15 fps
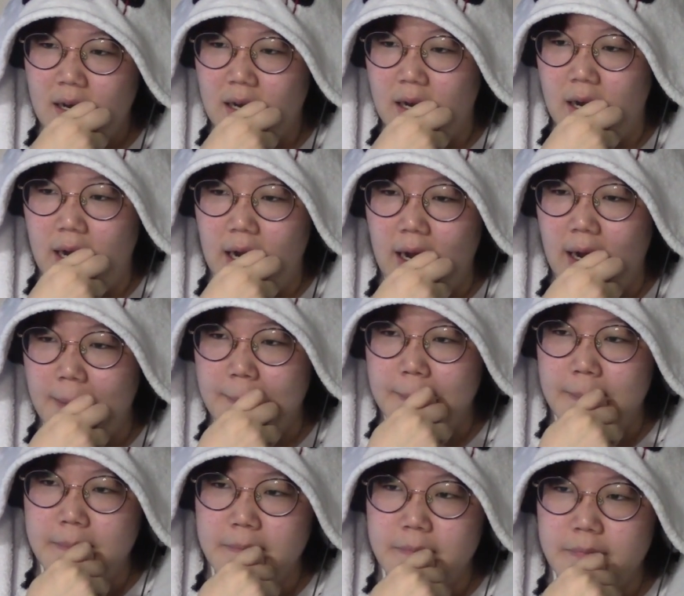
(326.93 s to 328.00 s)
Yep.
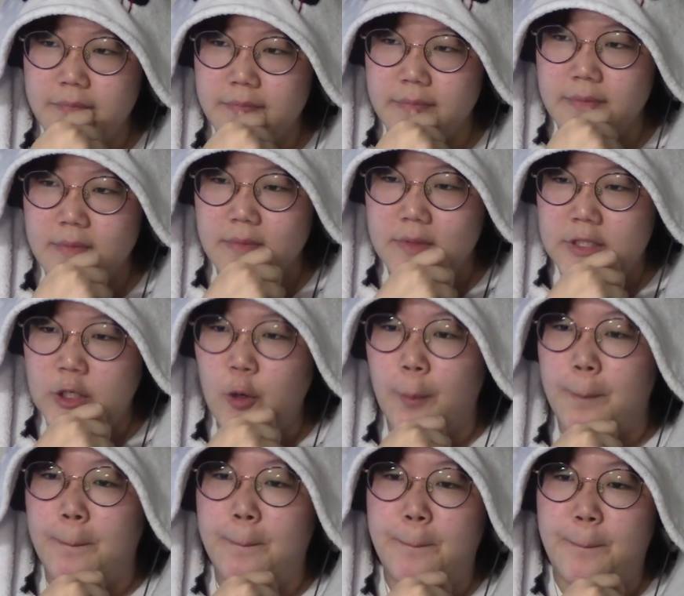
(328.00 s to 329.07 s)
She'll
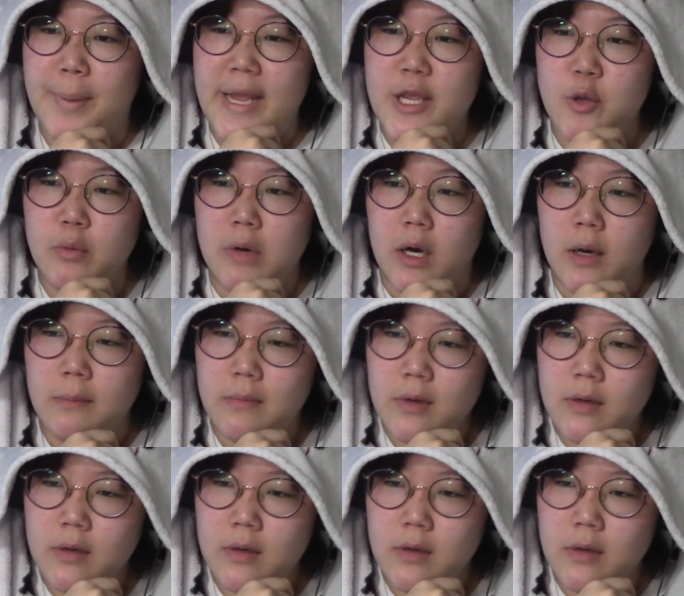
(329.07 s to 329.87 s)
beat you up.